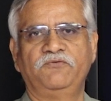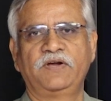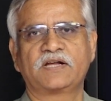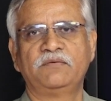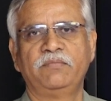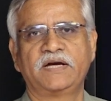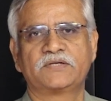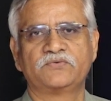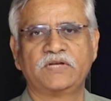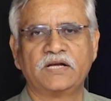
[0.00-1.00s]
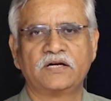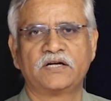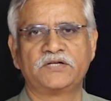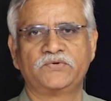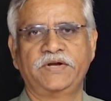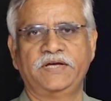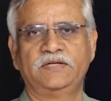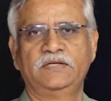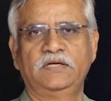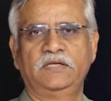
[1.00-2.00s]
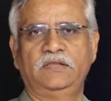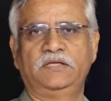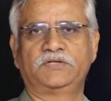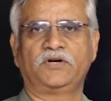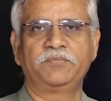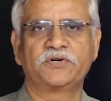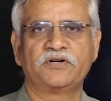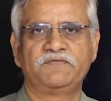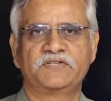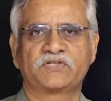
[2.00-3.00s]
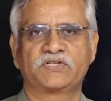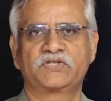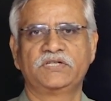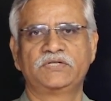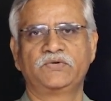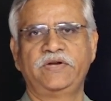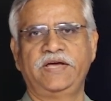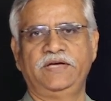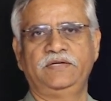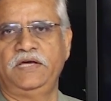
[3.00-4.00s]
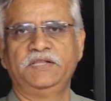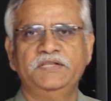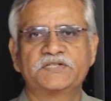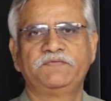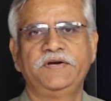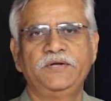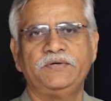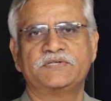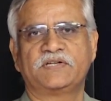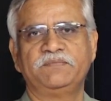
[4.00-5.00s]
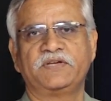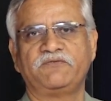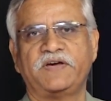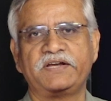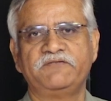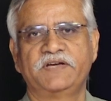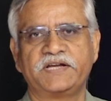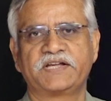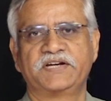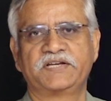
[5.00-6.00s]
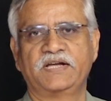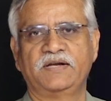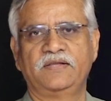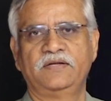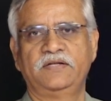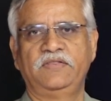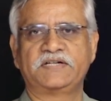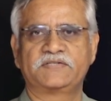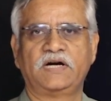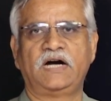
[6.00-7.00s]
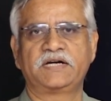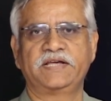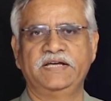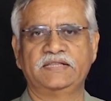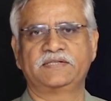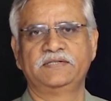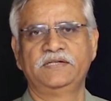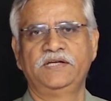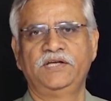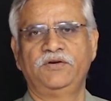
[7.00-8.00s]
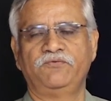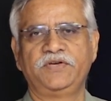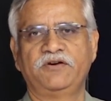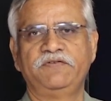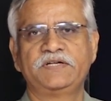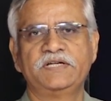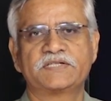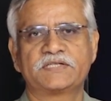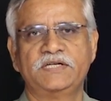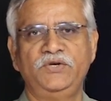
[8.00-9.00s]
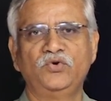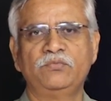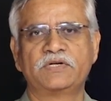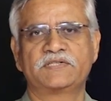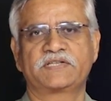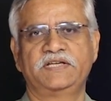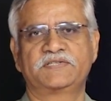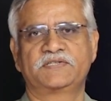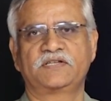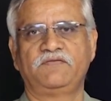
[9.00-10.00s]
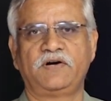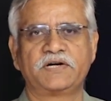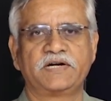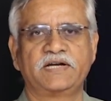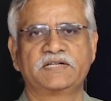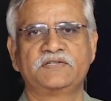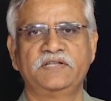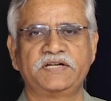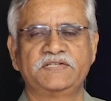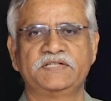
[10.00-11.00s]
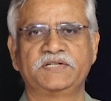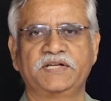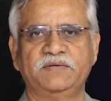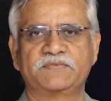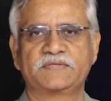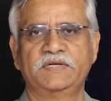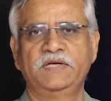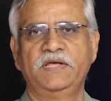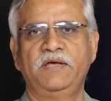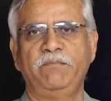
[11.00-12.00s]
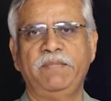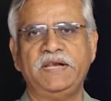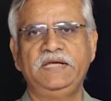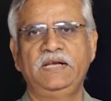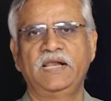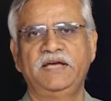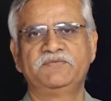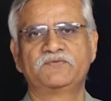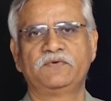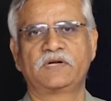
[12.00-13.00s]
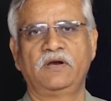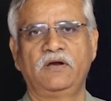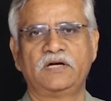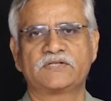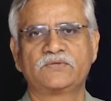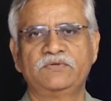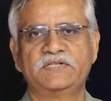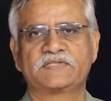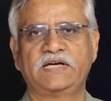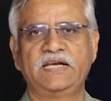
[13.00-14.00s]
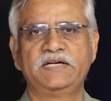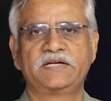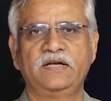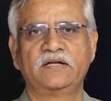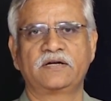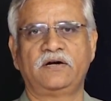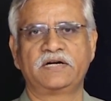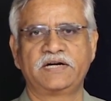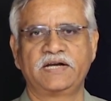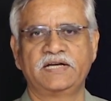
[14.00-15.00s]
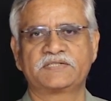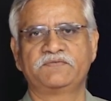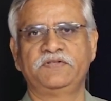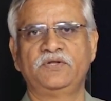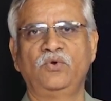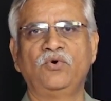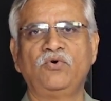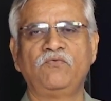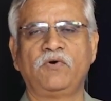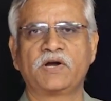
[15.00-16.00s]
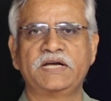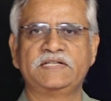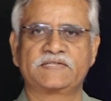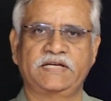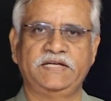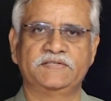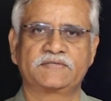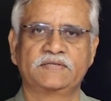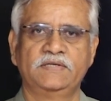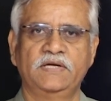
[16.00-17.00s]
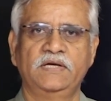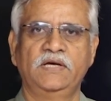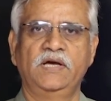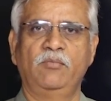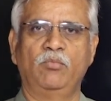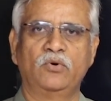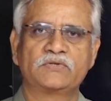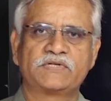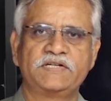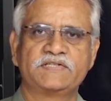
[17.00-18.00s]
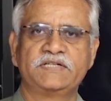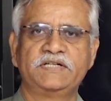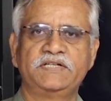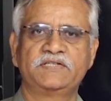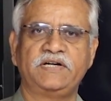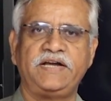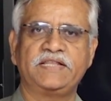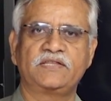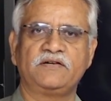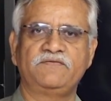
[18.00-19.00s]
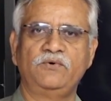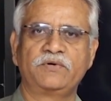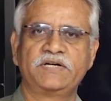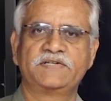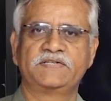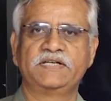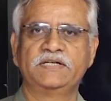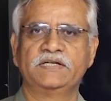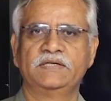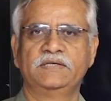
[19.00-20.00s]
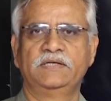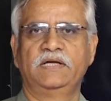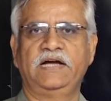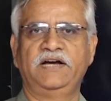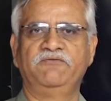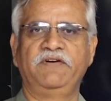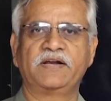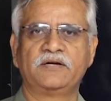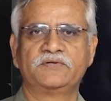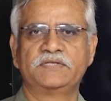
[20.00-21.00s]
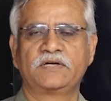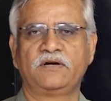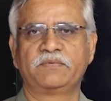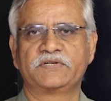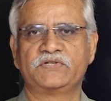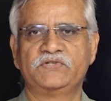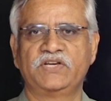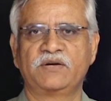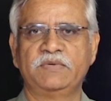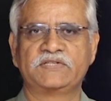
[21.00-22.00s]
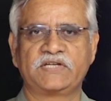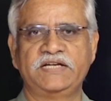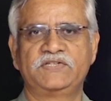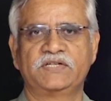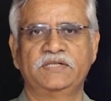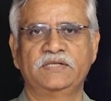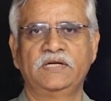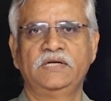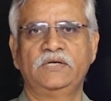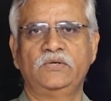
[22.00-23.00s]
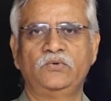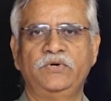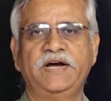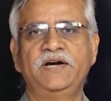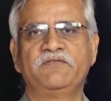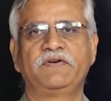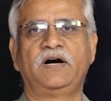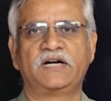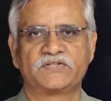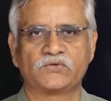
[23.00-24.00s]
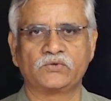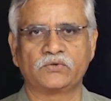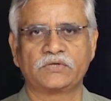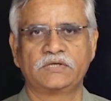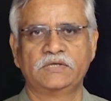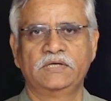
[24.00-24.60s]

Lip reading: Welcome back to Telangana today. The topic of discussion today in this video is something very critical. That's the heart health. We have witnessed numerous cases of heart attacks in the recent times. Many lives were lost to these silent killer heart attacks with no warning signs. Most recent is the death of noted singer and Warehousing Corporation Chairman Sai Chand, who died of a heart stroke.